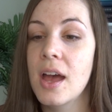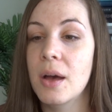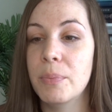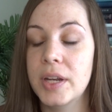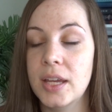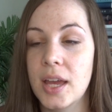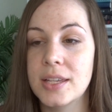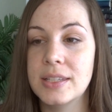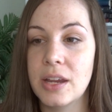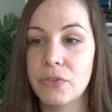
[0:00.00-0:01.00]
but it
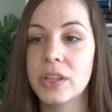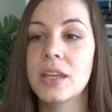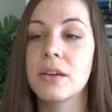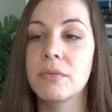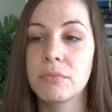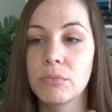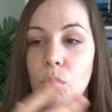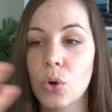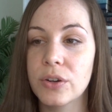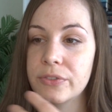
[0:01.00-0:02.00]
has definitely
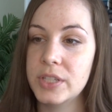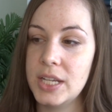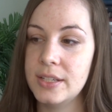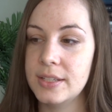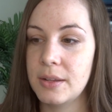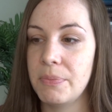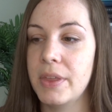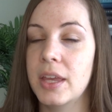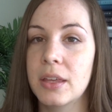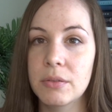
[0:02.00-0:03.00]
morphed into
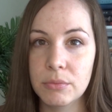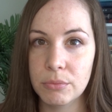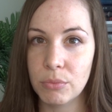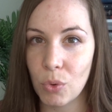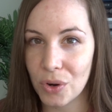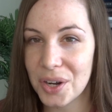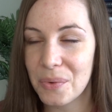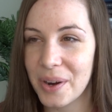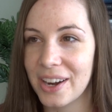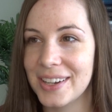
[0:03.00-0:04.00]
something
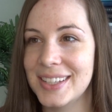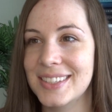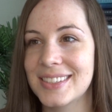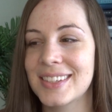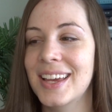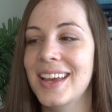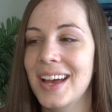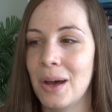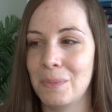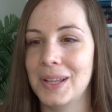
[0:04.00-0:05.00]
more where it's
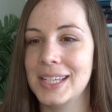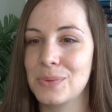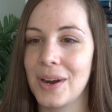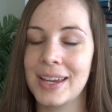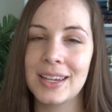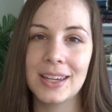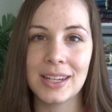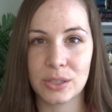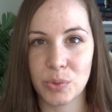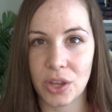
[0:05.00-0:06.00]
a place where I can
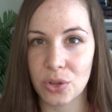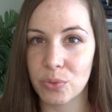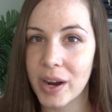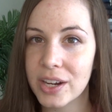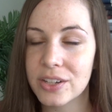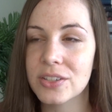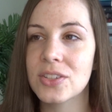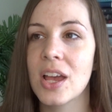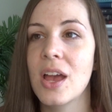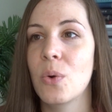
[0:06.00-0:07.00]
connect with other
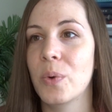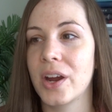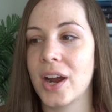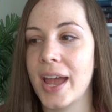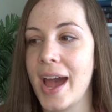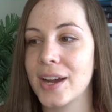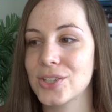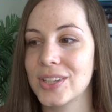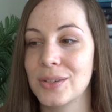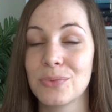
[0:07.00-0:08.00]
writers, where I
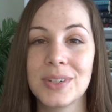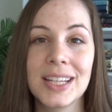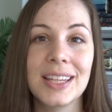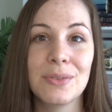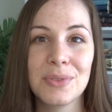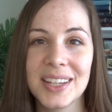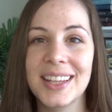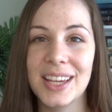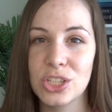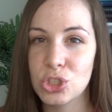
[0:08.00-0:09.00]
actually really,
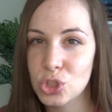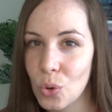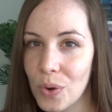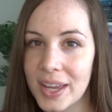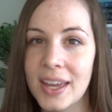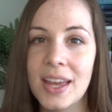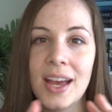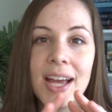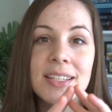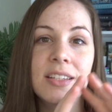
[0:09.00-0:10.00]
really enjoy
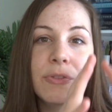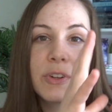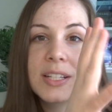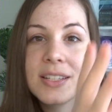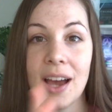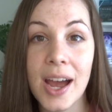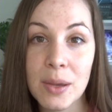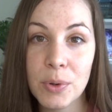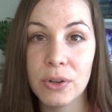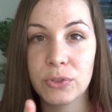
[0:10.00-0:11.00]
a different
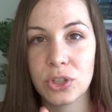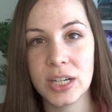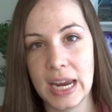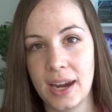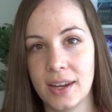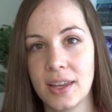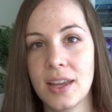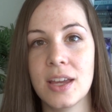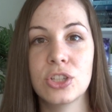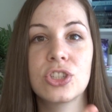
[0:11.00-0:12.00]
type of
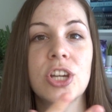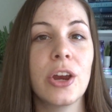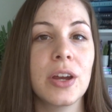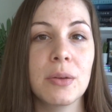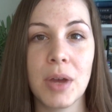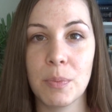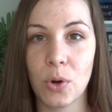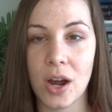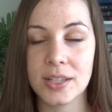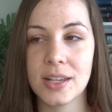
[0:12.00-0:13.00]
creating and sharing my
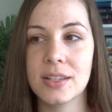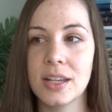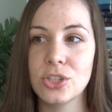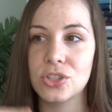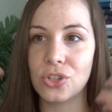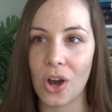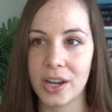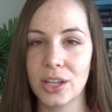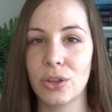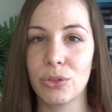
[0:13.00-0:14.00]
process and just
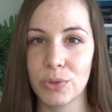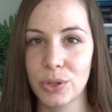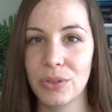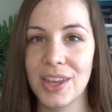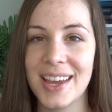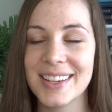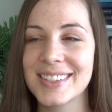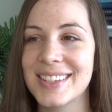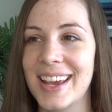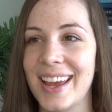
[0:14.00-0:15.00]
talking through
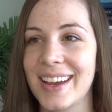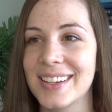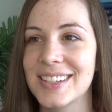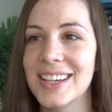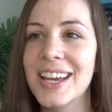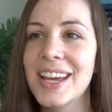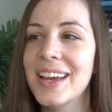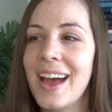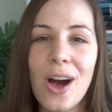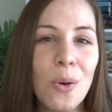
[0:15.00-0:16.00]
things and
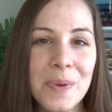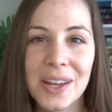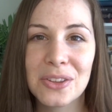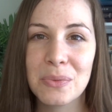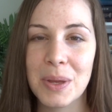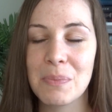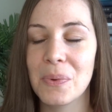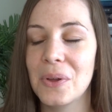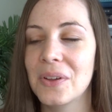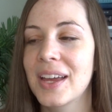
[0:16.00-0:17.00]
helping other
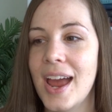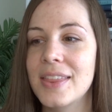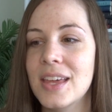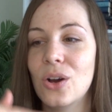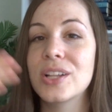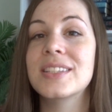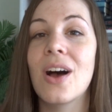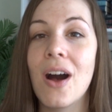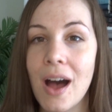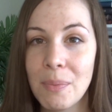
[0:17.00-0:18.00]
people. And then on
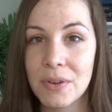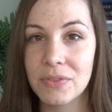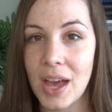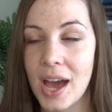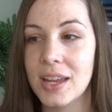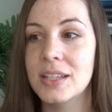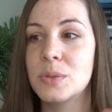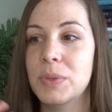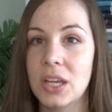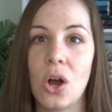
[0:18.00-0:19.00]
top of that,
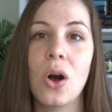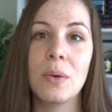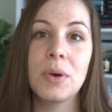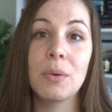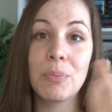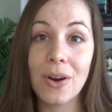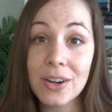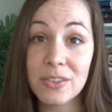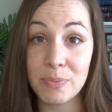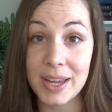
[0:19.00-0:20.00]
it's become
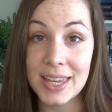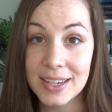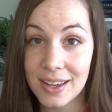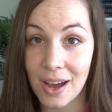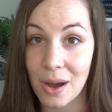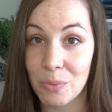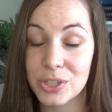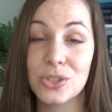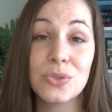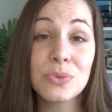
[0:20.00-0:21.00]
part of my income,
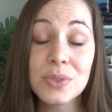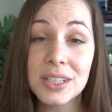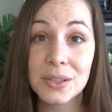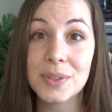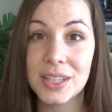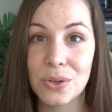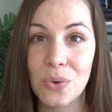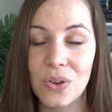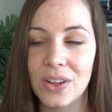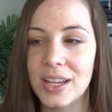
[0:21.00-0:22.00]
which is really, really
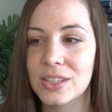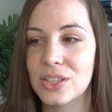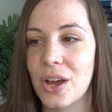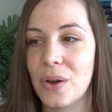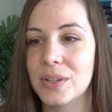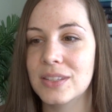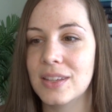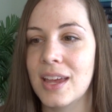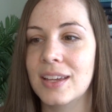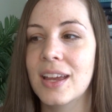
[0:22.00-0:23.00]
cool. And so it's
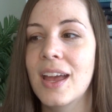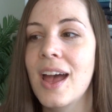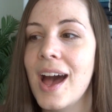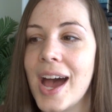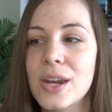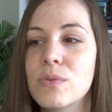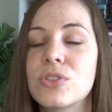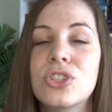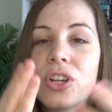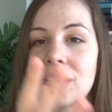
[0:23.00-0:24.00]
like, I
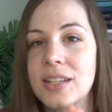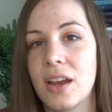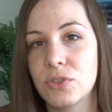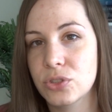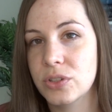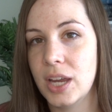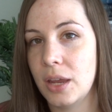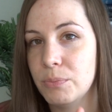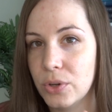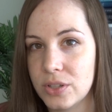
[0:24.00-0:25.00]
don't just have to
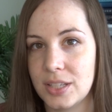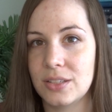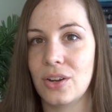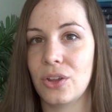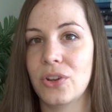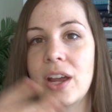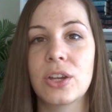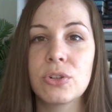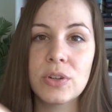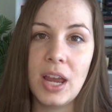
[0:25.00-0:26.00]
create books as an author, I
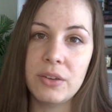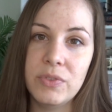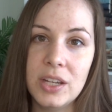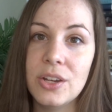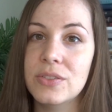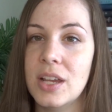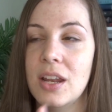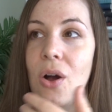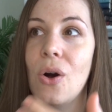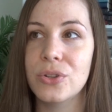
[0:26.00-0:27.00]
can create videos
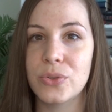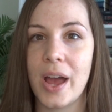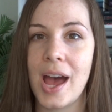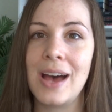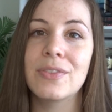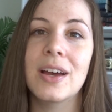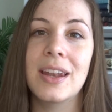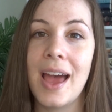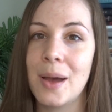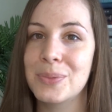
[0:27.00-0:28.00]
and also have
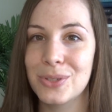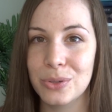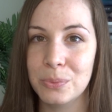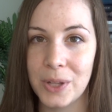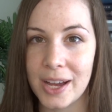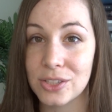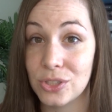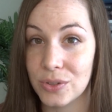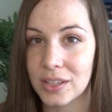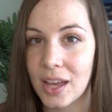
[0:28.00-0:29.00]
an absolute
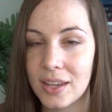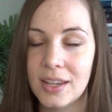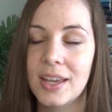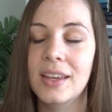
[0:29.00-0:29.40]
blast doing that.